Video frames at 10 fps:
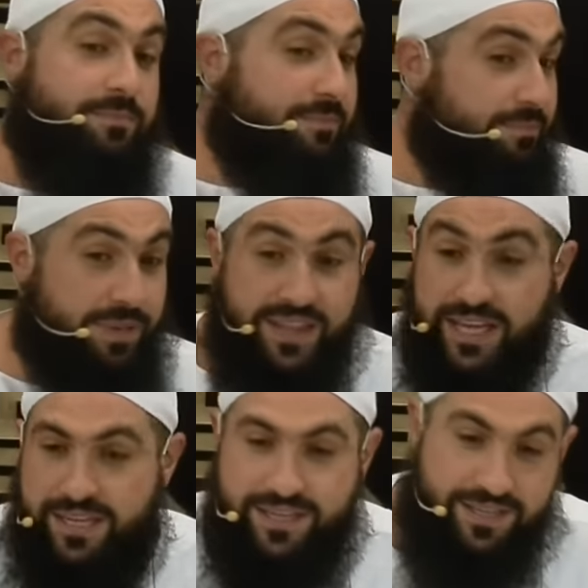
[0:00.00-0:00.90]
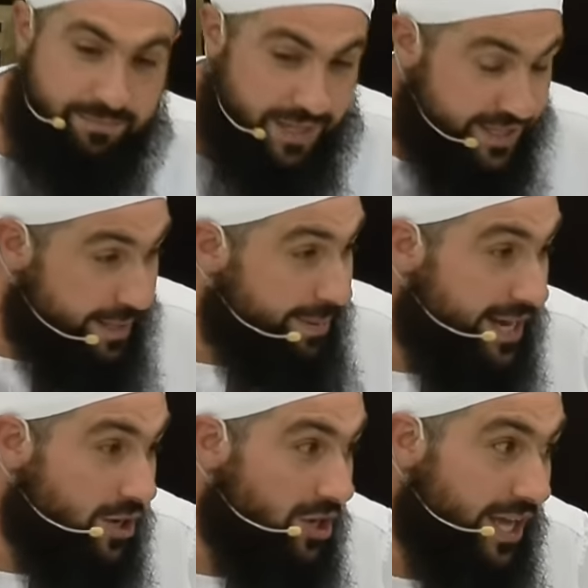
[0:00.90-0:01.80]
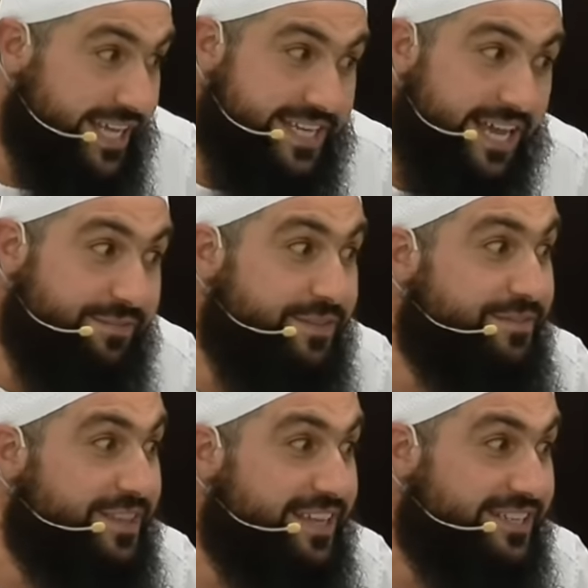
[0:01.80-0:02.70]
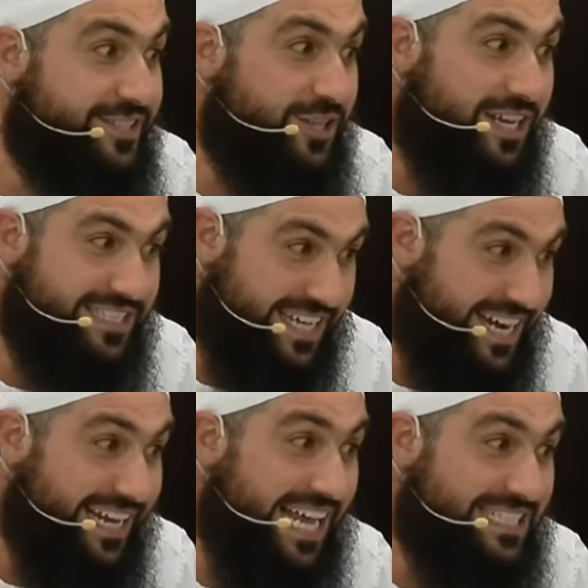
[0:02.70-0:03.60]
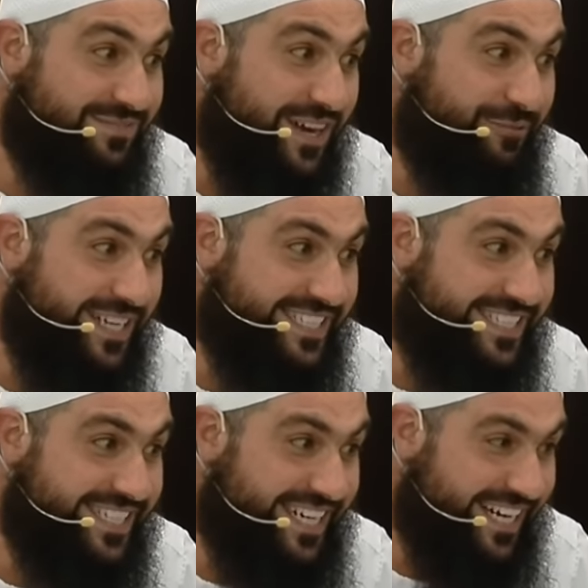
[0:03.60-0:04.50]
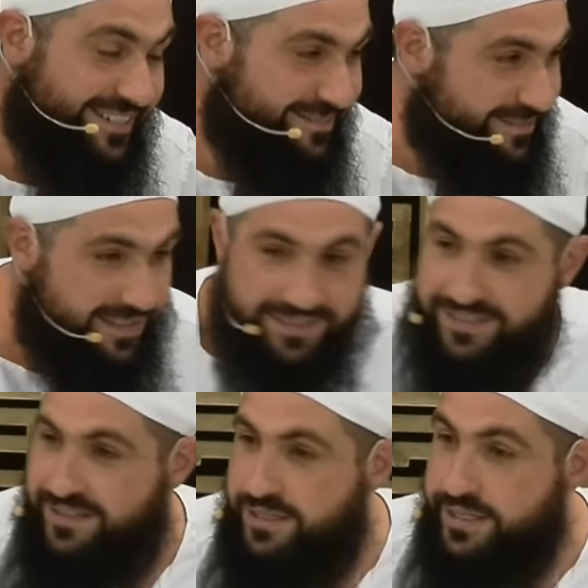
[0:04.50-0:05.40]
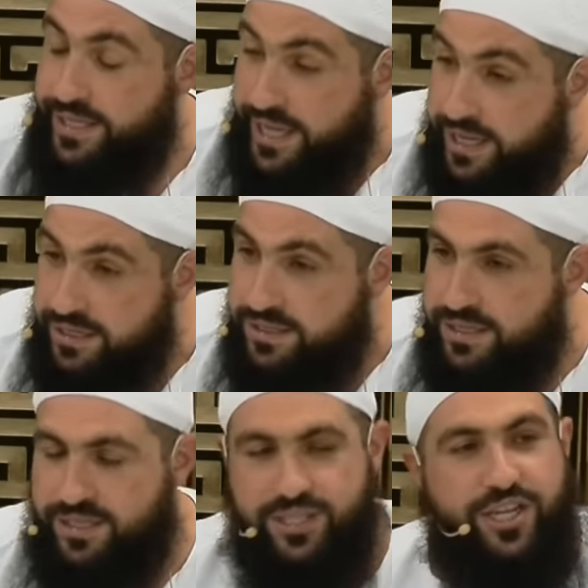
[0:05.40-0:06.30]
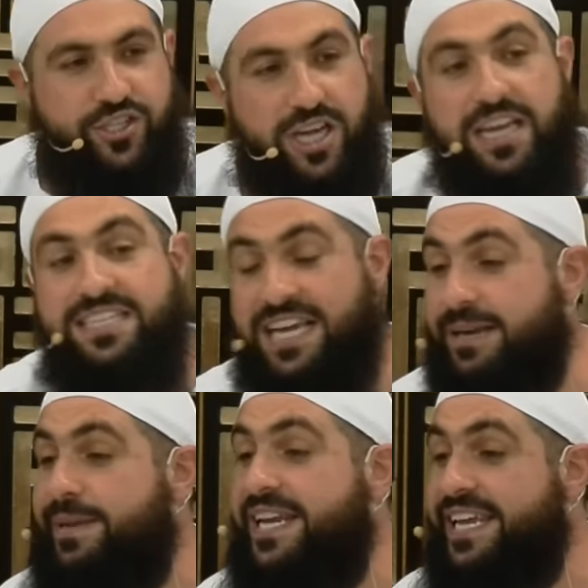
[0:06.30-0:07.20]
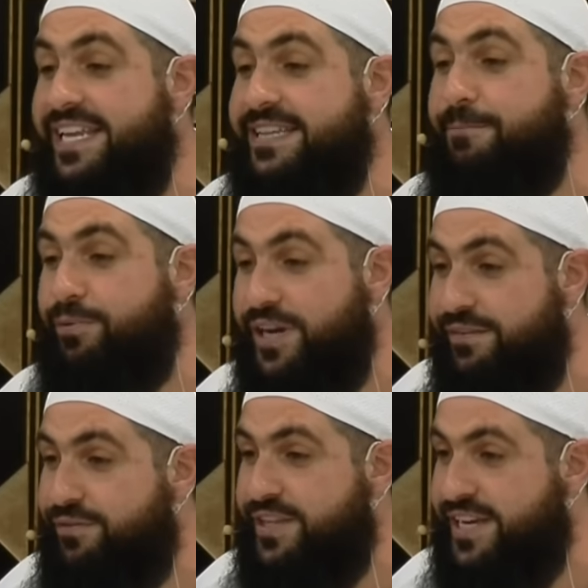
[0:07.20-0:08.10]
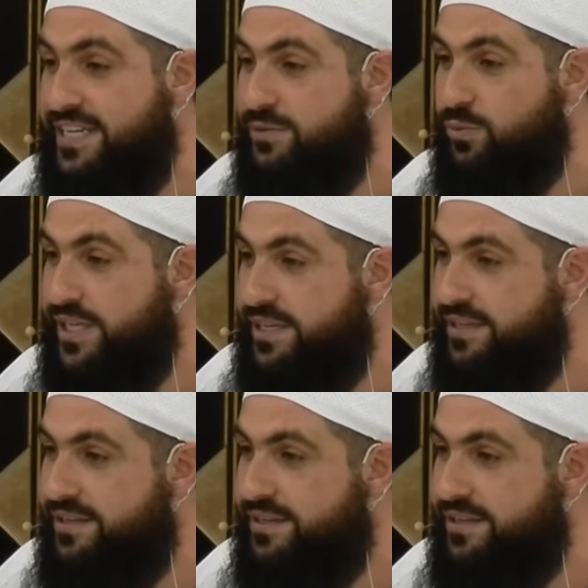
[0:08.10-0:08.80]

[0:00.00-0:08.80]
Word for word: Brother uh, Tabarakallah, he gave $50,000 at our last fundraising dinner. Yeah. So inshallah, he's going to be leading the prayer for the next week.